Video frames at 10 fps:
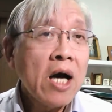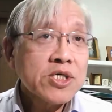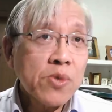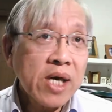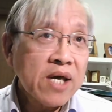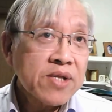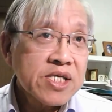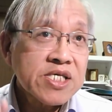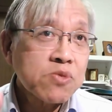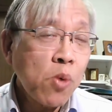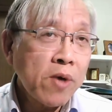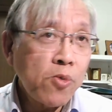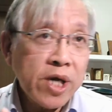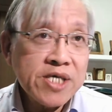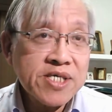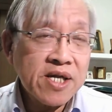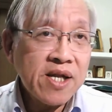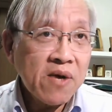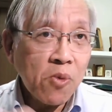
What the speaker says: So again, this is one reason,